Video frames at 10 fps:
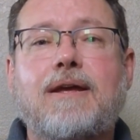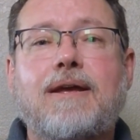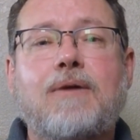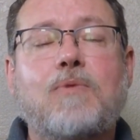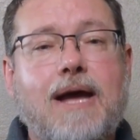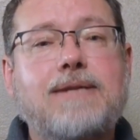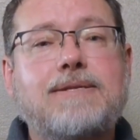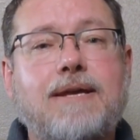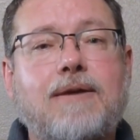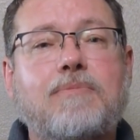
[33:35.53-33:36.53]
And with
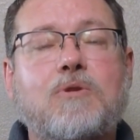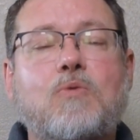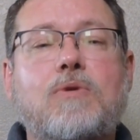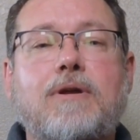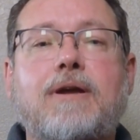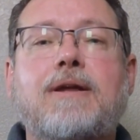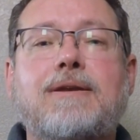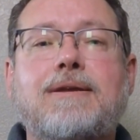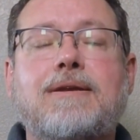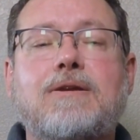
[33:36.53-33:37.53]
God's help, the work
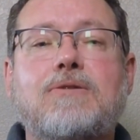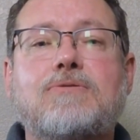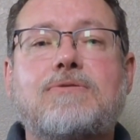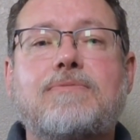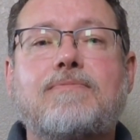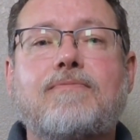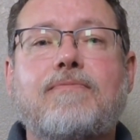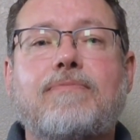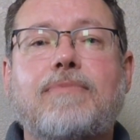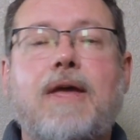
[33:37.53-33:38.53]
continues.
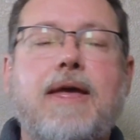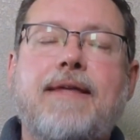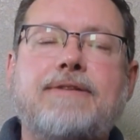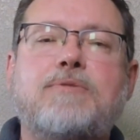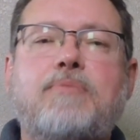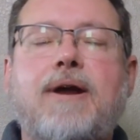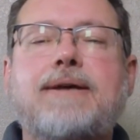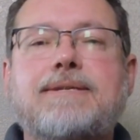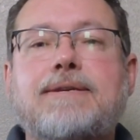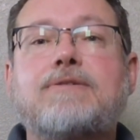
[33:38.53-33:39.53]
That's a
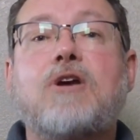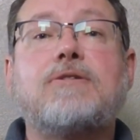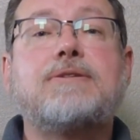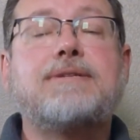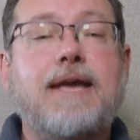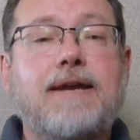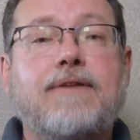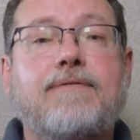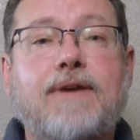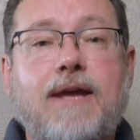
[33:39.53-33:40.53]
process called
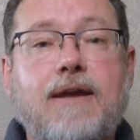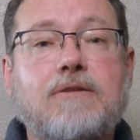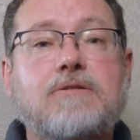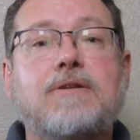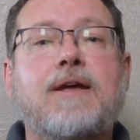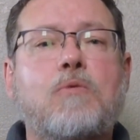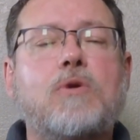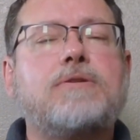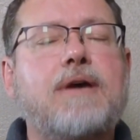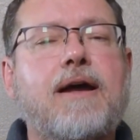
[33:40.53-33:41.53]
sanctification, and
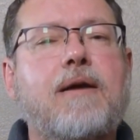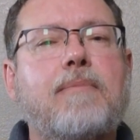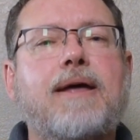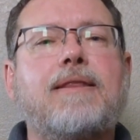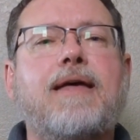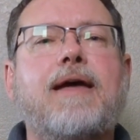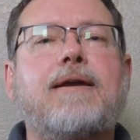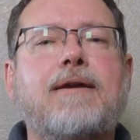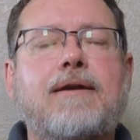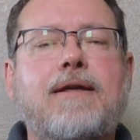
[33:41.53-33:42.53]
we'll talk about that
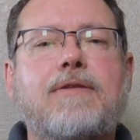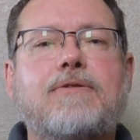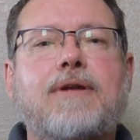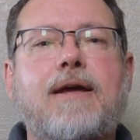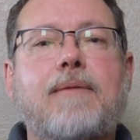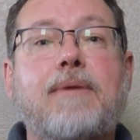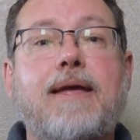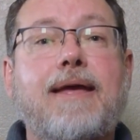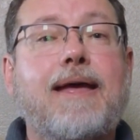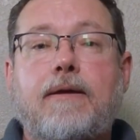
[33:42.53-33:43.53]
at another time.
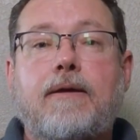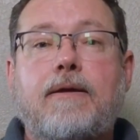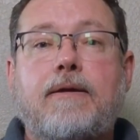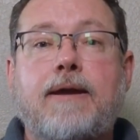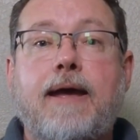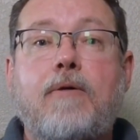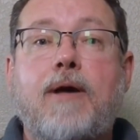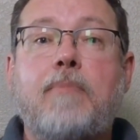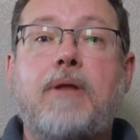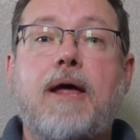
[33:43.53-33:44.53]
Now,
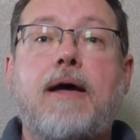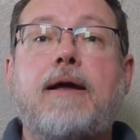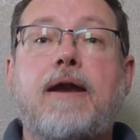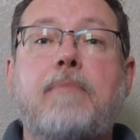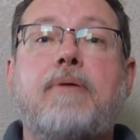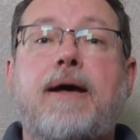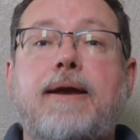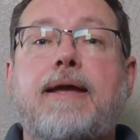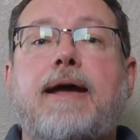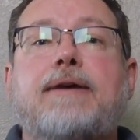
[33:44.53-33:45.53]
I blog and I
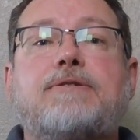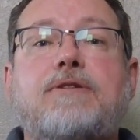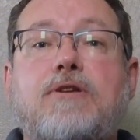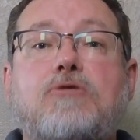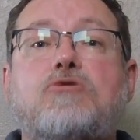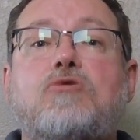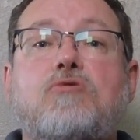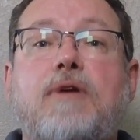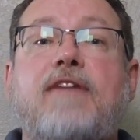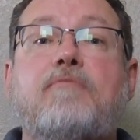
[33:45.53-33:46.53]
podcast to those
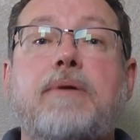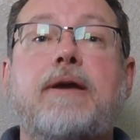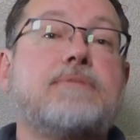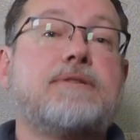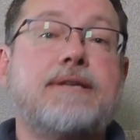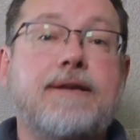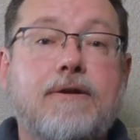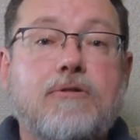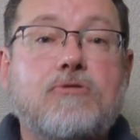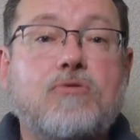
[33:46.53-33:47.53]
who have become
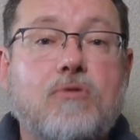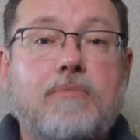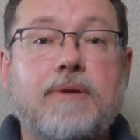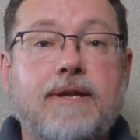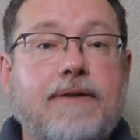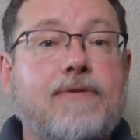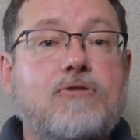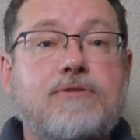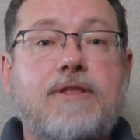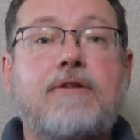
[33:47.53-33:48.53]
seekers or
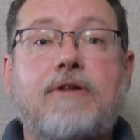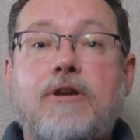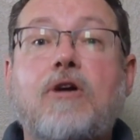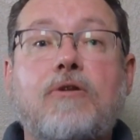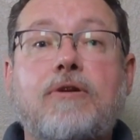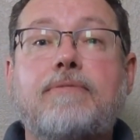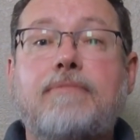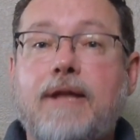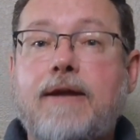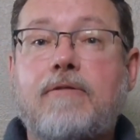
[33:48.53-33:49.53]
believers in their adulthood
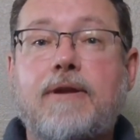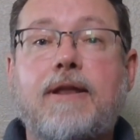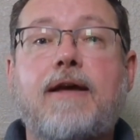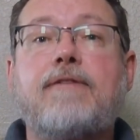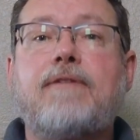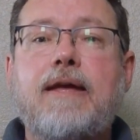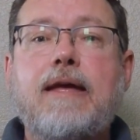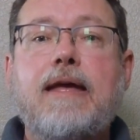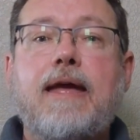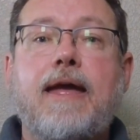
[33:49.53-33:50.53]
later in life
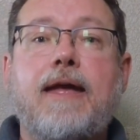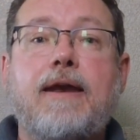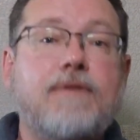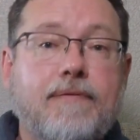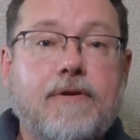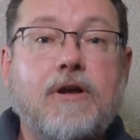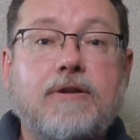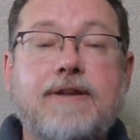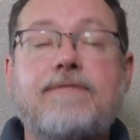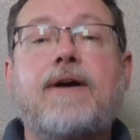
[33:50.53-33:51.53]
and have
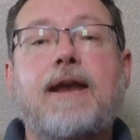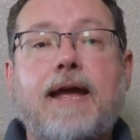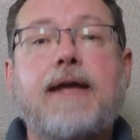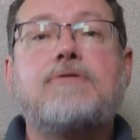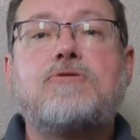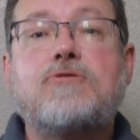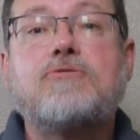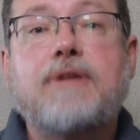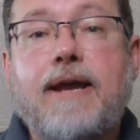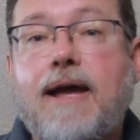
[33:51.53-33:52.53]
difficulty finding
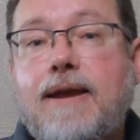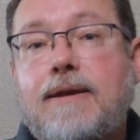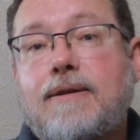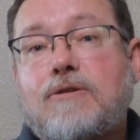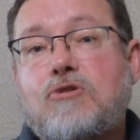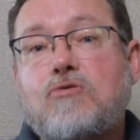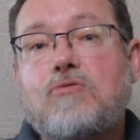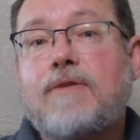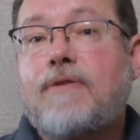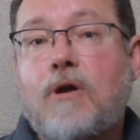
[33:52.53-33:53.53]
answers like I did
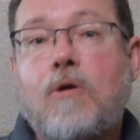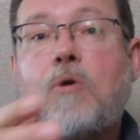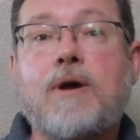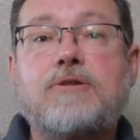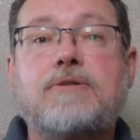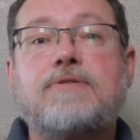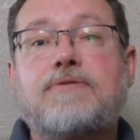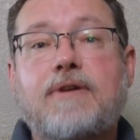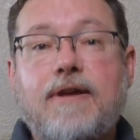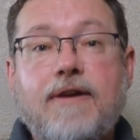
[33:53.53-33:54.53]
to difficult
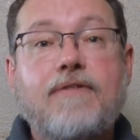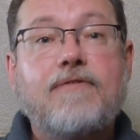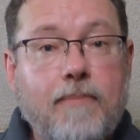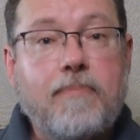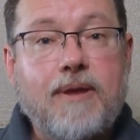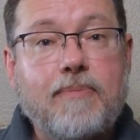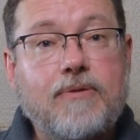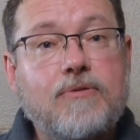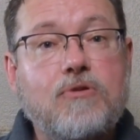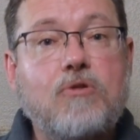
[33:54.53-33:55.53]
questions from
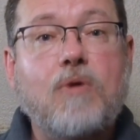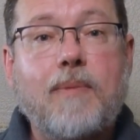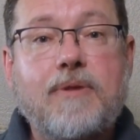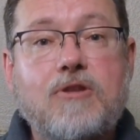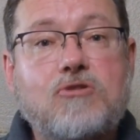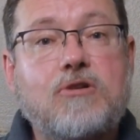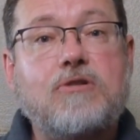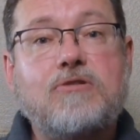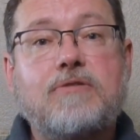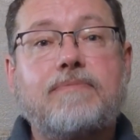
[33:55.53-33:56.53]
people who grew up in the
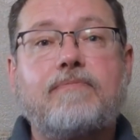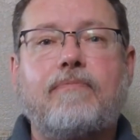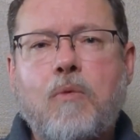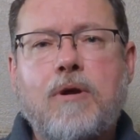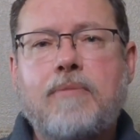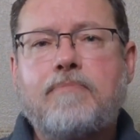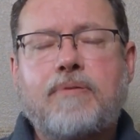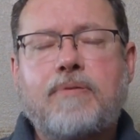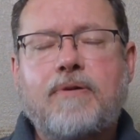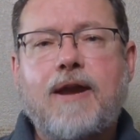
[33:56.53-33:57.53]
church. I want
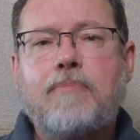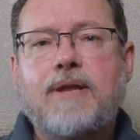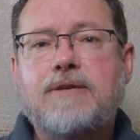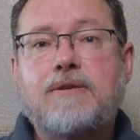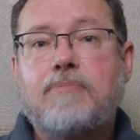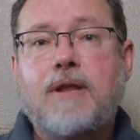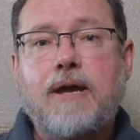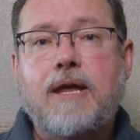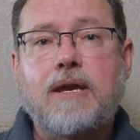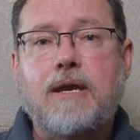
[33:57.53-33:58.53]
to provide a place to
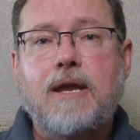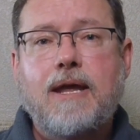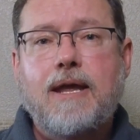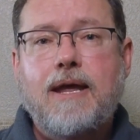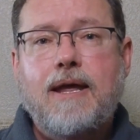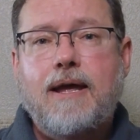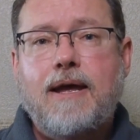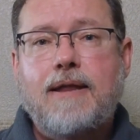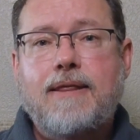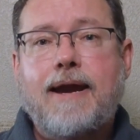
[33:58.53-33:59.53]
plug in
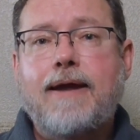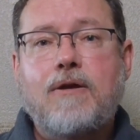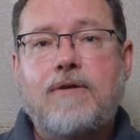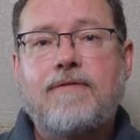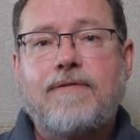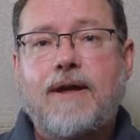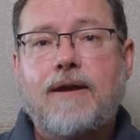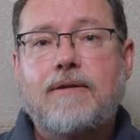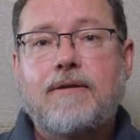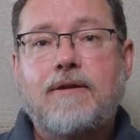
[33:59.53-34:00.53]
that I couldn't
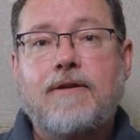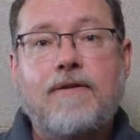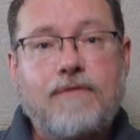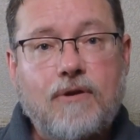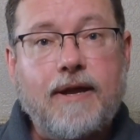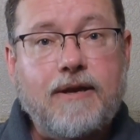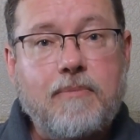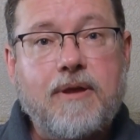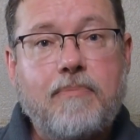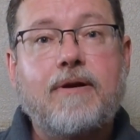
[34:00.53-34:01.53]
find. If you'd like to
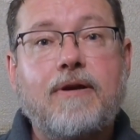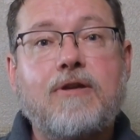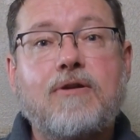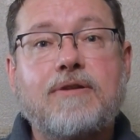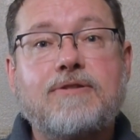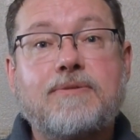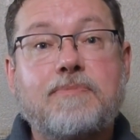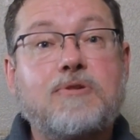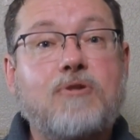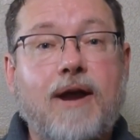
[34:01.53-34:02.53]
be a part, you can
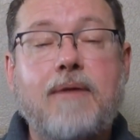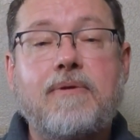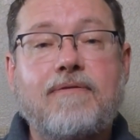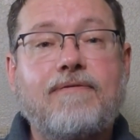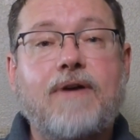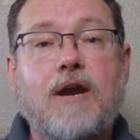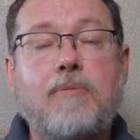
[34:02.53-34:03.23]
subscribe and follow